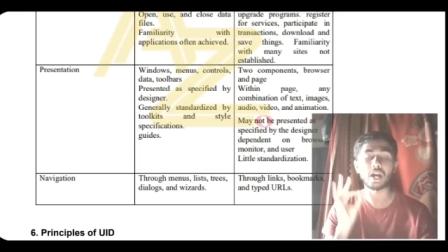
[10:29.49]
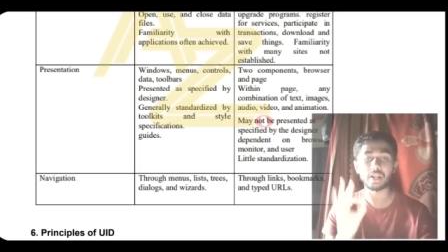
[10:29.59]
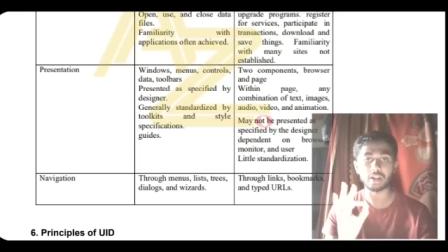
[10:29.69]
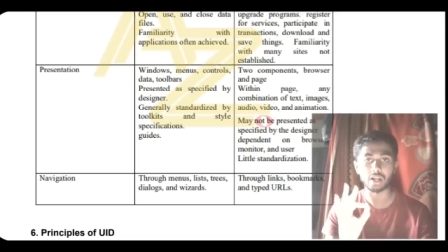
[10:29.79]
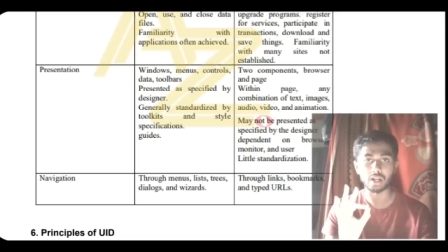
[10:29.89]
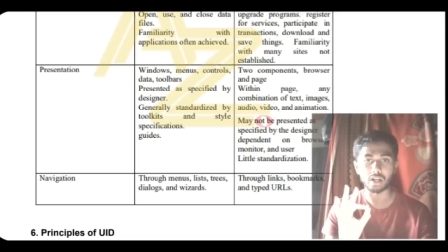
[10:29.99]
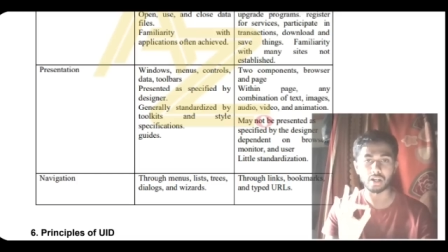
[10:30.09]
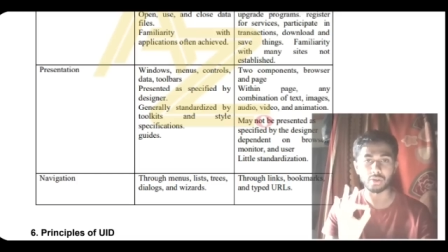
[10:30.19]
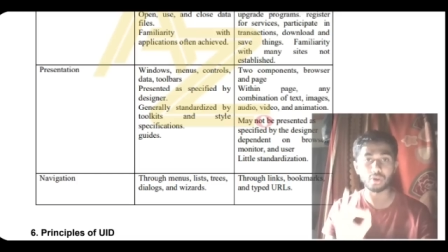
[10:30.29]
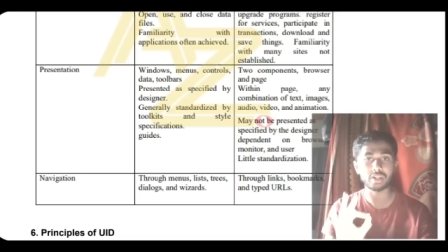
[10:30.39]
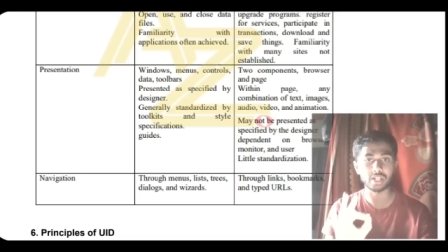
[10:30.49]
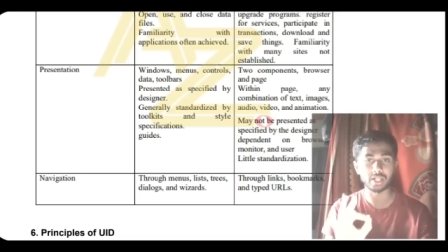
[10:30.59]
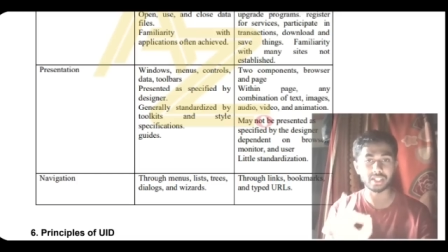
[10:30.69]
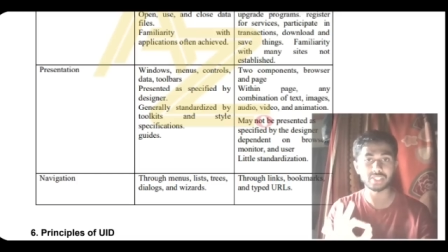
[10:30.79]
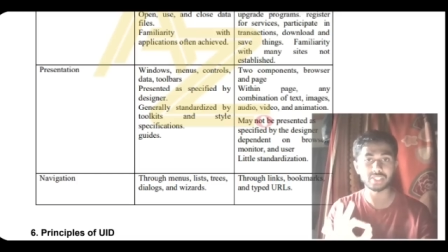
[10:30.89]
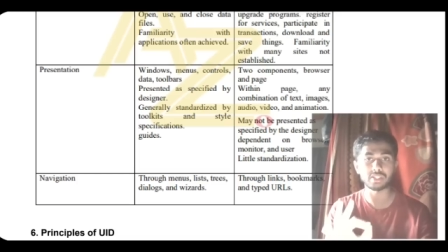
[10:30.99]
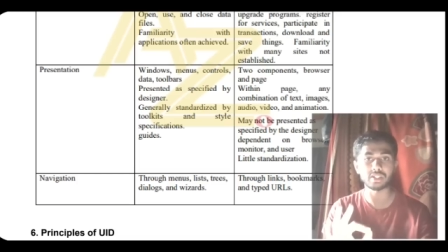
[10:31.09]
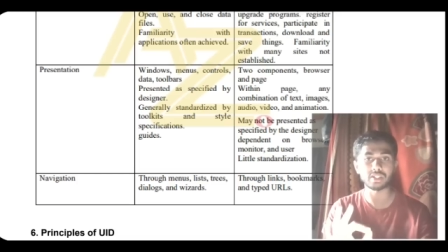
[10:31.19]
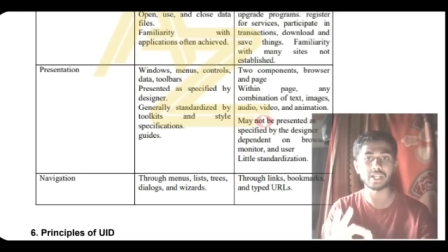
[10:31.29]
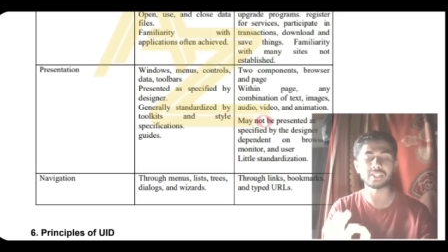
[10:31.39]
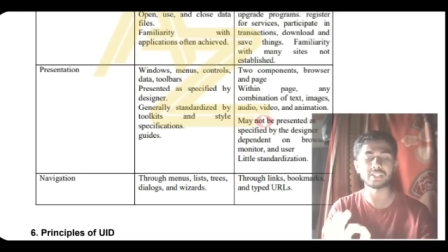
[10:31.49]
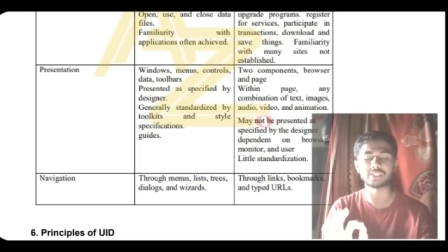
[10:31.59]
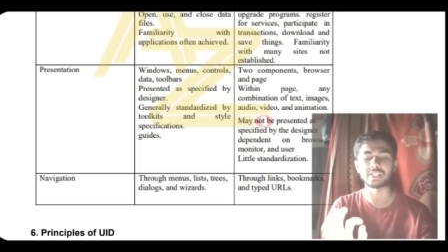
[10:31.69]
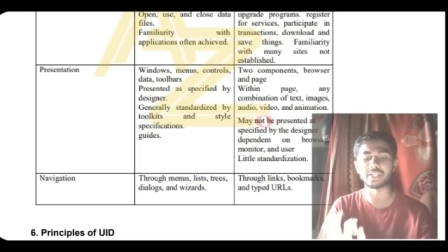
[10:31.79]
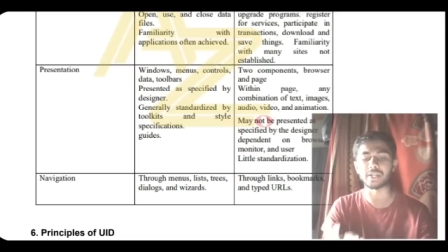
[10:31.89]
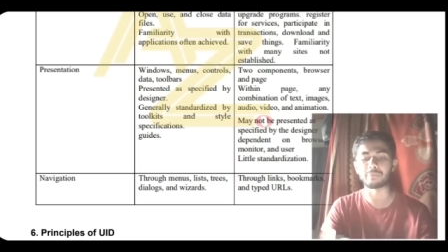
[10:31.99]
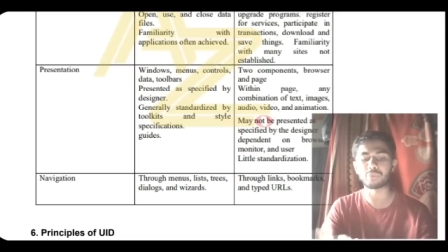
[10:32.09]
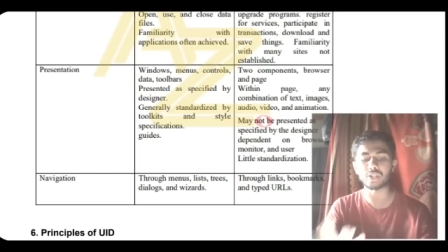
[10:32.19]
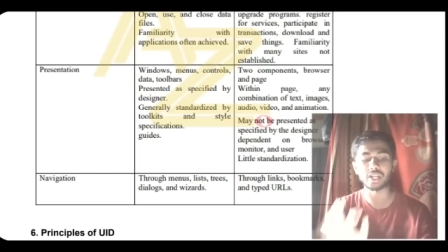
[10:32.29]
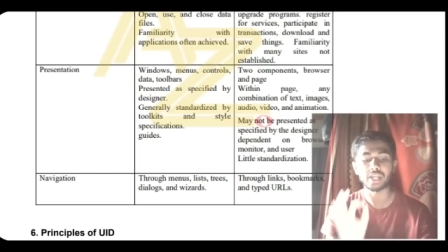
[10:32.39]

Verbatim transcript: are uh, not trustworthy regarding this data okay